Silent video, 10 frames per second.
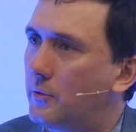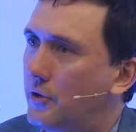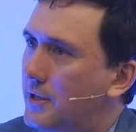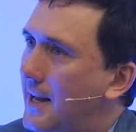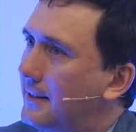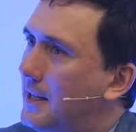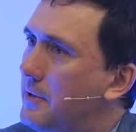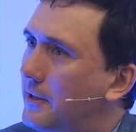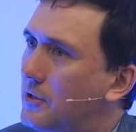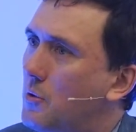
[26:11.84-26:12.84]
Christian
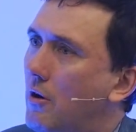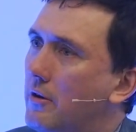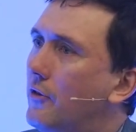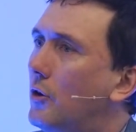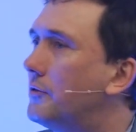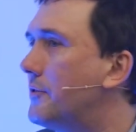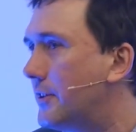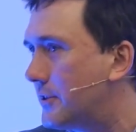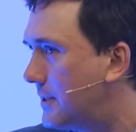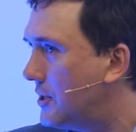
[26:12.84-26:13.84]
academics who are involved in
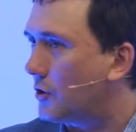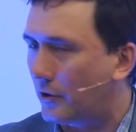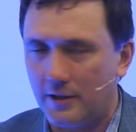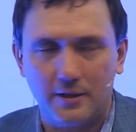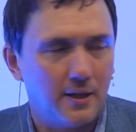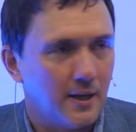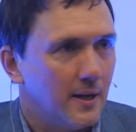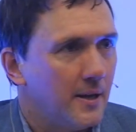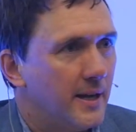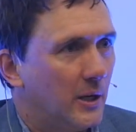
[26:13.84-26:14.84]
this, teach on it
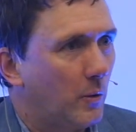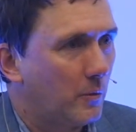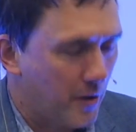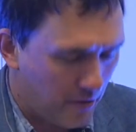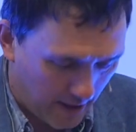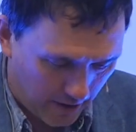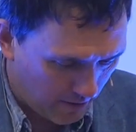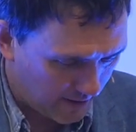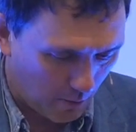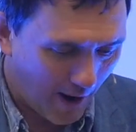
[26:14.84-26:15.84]
in one way or the other.
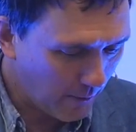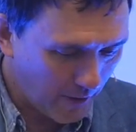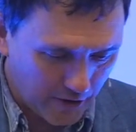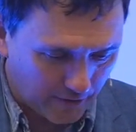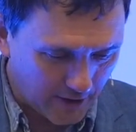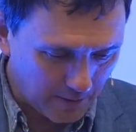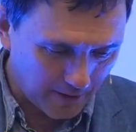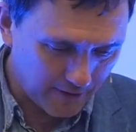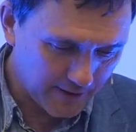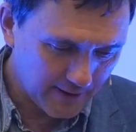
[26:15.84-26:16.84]
It's a wide range of
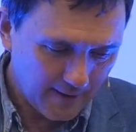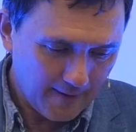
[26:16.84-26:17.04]
disciplines.